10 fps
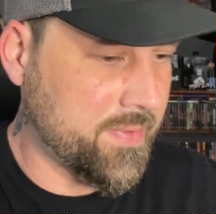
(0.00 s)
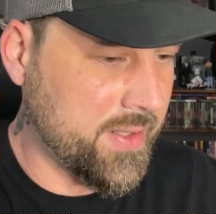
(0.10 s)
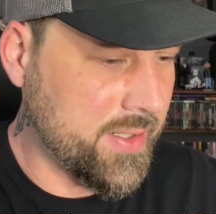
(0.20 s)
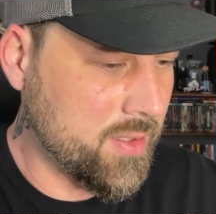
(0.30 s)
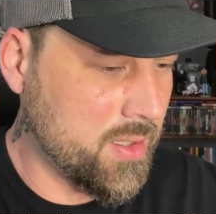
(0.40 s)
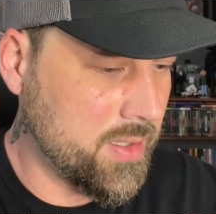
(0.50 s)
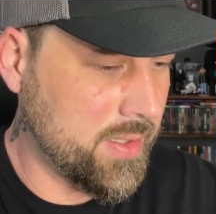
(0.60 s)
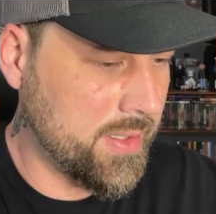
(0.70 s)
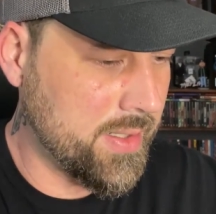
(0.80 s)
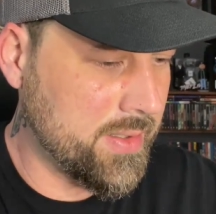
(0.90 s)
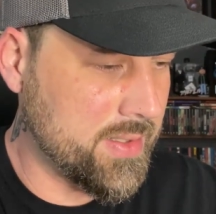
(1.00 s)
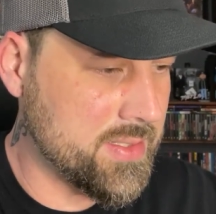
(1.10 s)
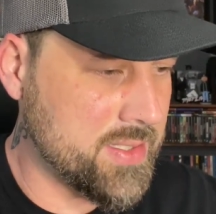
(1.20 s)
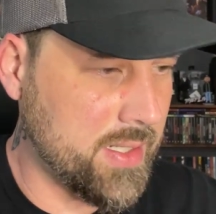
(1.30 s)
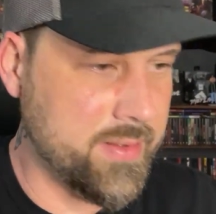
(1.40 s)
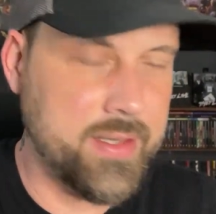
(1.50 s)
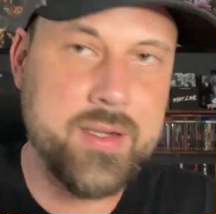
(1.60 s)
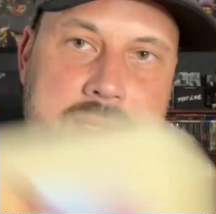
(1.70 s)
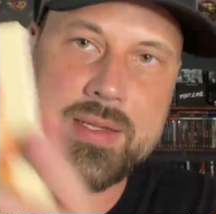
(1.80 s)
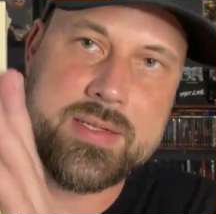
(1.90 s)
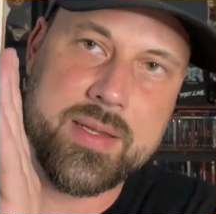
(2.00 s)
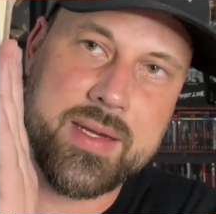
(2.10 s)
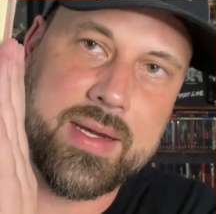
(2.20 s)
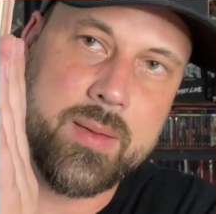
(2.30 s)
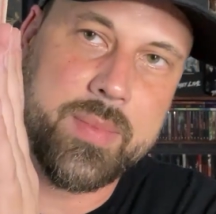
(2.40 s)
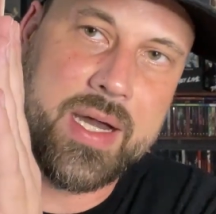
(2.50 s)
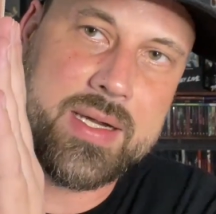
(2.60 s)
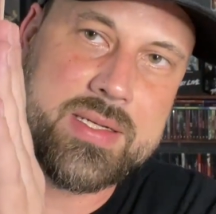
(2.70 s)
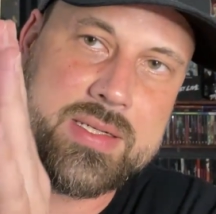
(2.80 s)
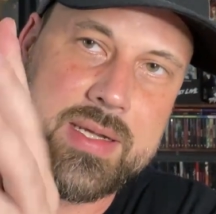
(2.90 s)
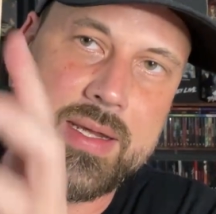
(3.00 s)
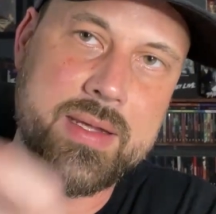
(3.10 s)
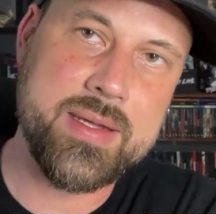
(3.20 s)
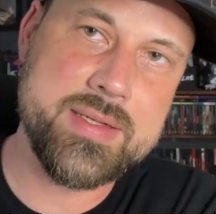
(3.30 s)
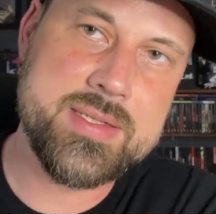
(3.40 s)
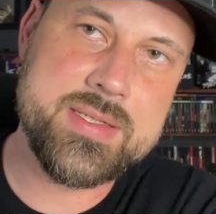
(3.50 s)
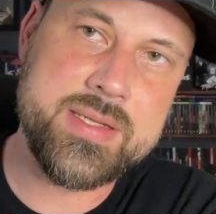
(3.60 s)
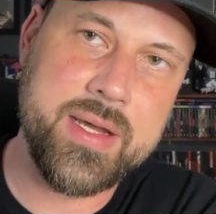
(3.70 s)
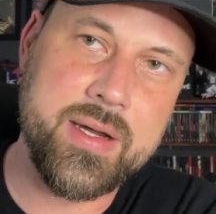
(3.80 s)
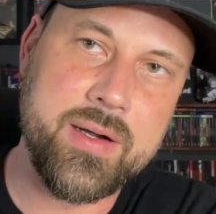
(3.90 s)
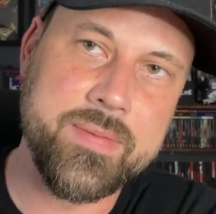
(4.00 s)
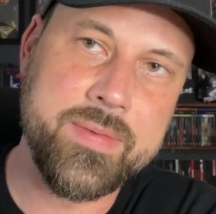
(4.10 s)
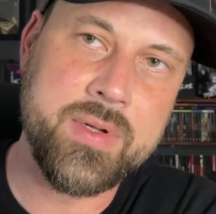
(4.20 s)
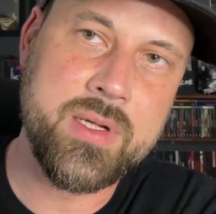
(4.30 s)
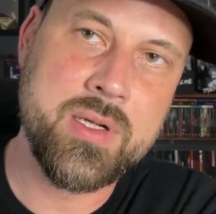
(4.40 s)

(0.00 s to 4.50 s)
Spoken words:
there, and inside there is the box set itself.